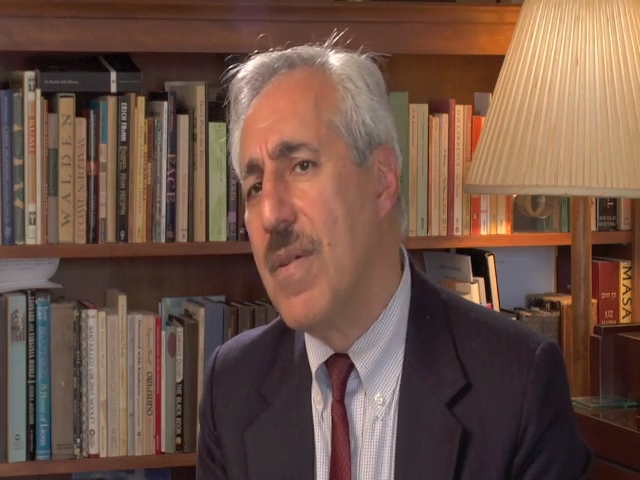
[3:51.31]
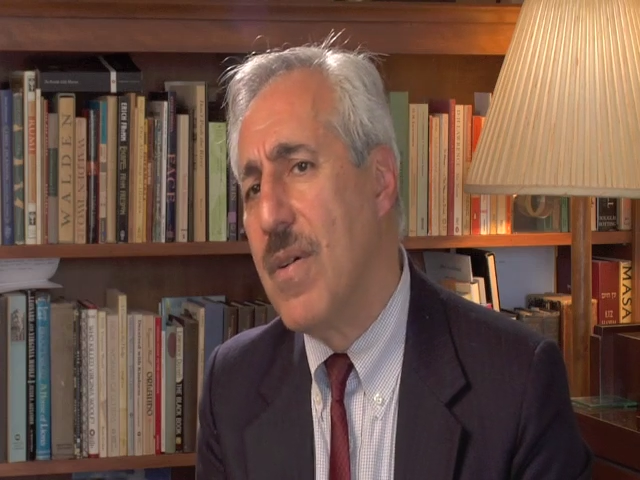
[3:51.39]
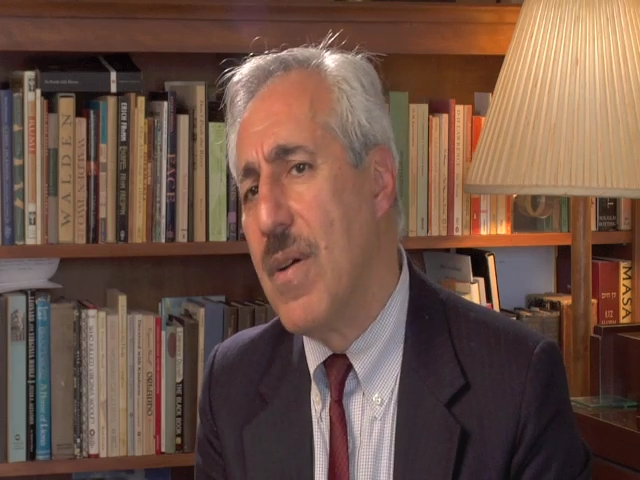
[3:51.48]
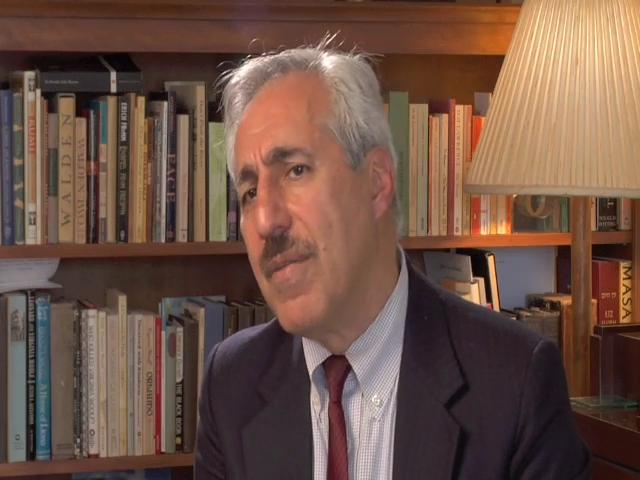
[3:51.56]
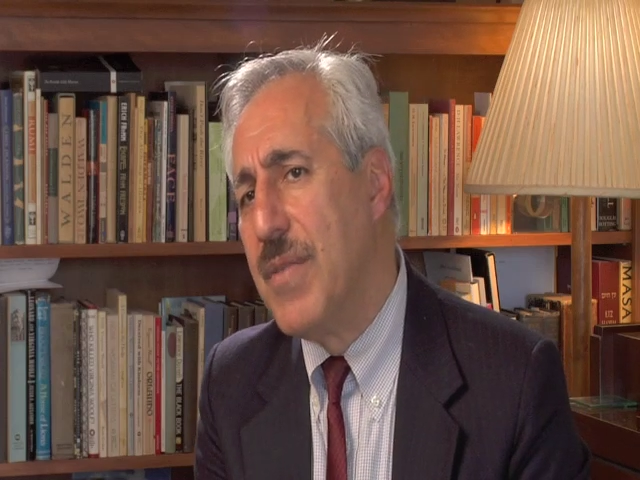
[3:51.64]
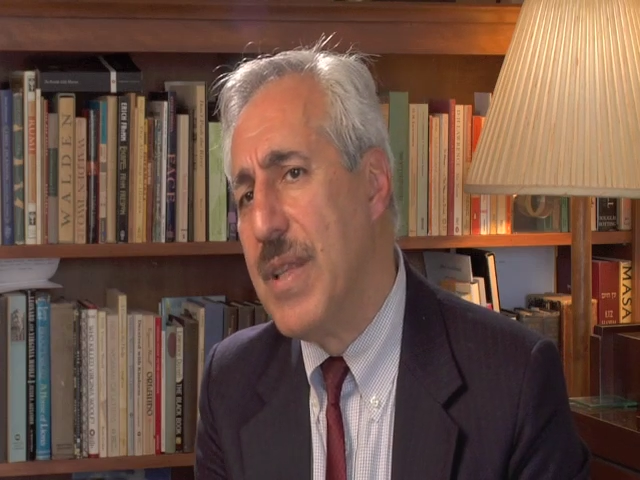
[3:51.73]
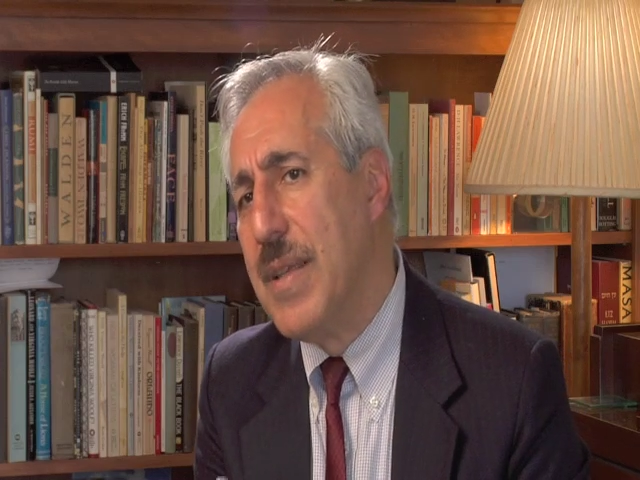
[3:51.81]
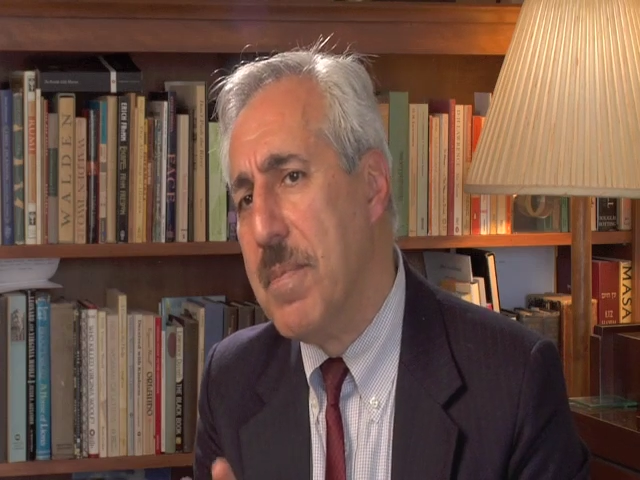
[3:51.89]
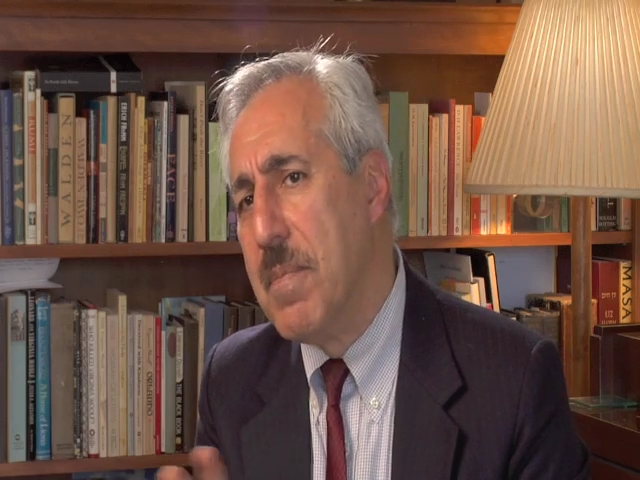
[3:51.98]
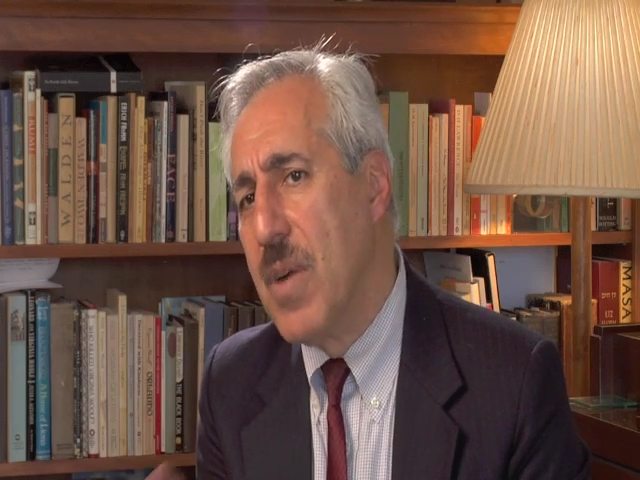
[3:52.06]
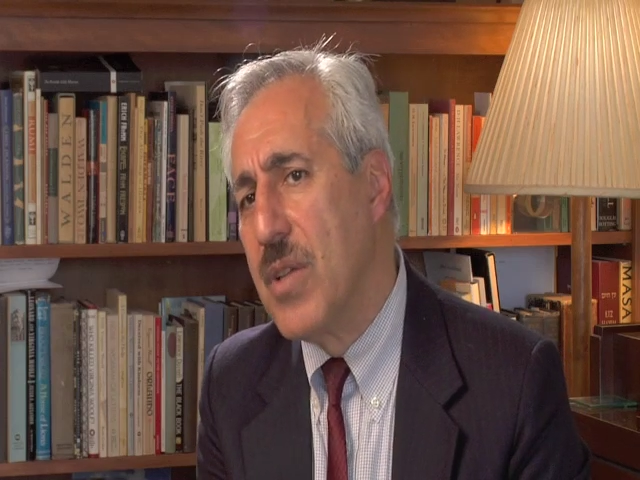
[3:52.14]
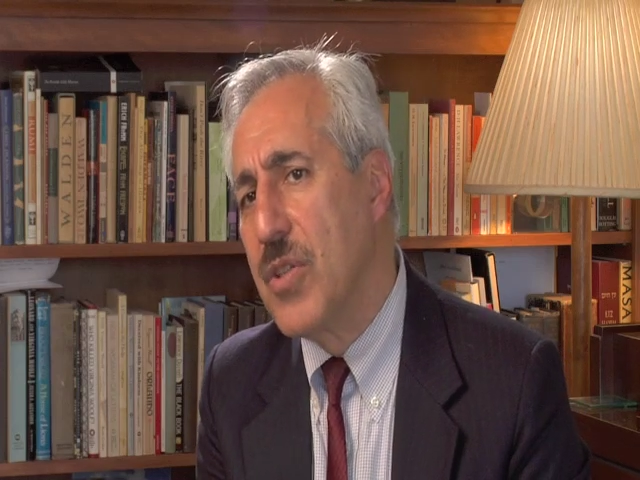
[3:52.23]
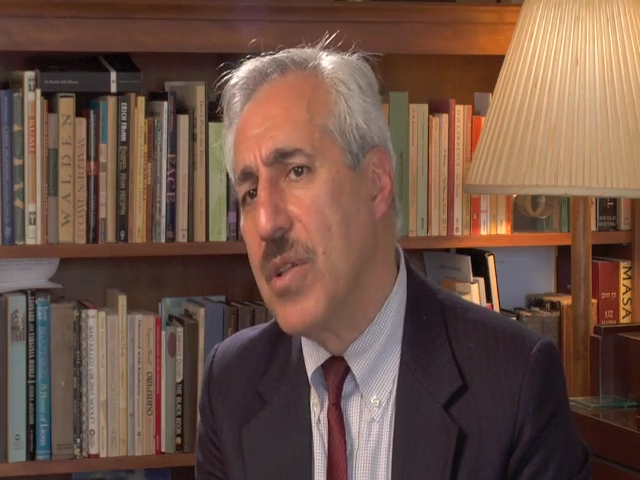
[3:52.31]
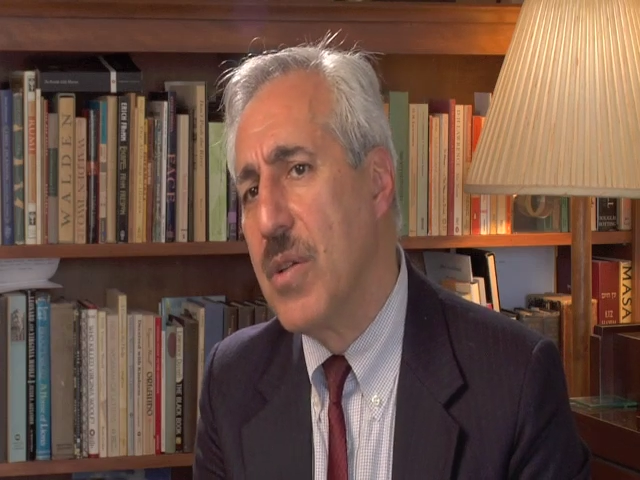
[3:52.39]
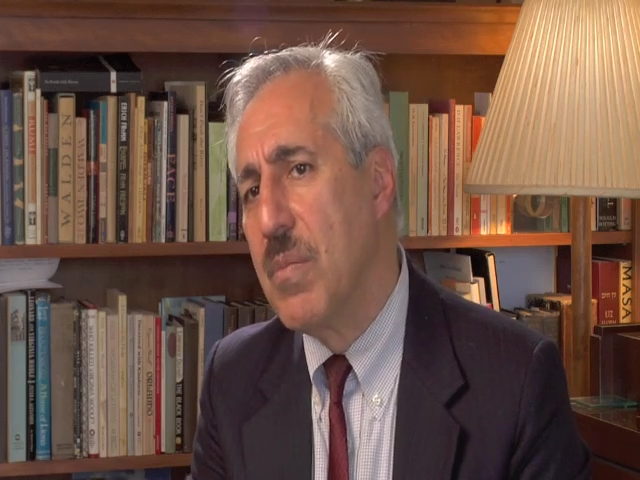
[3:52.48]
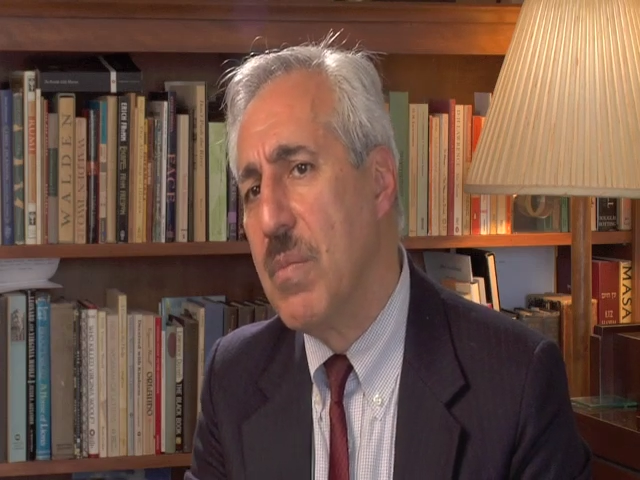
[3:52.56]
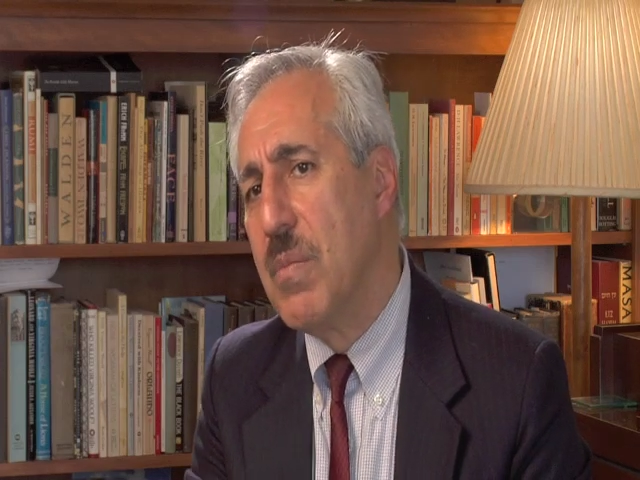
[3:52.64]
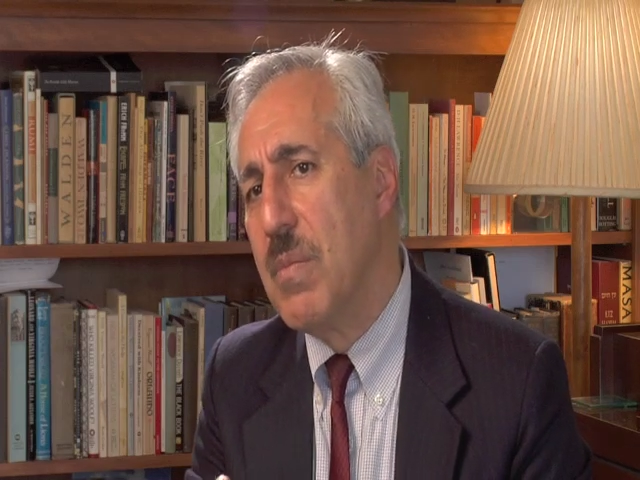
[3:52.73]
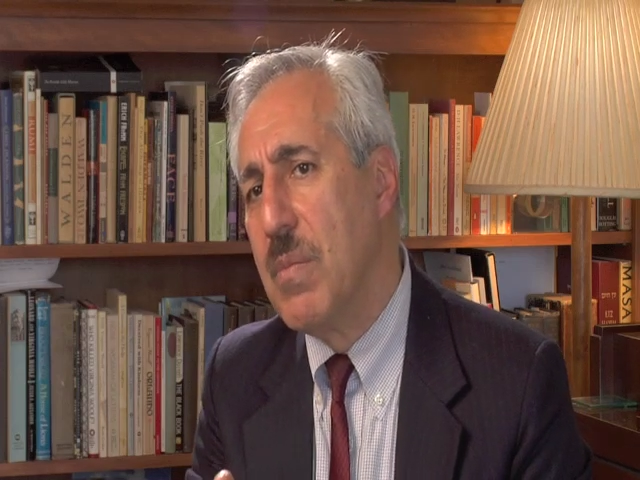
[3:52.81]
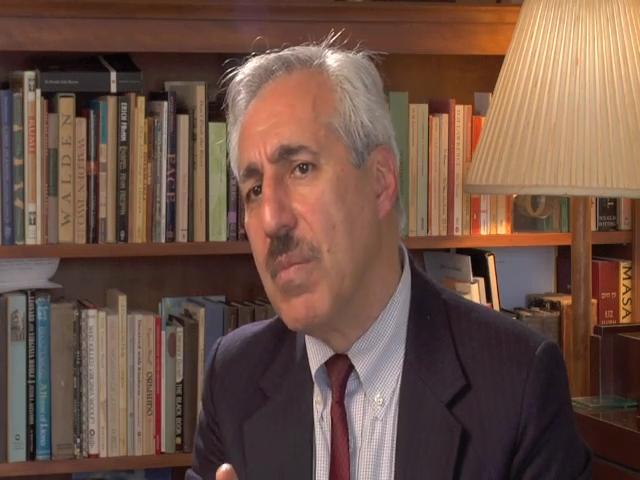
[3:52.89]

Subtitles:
of the Muslim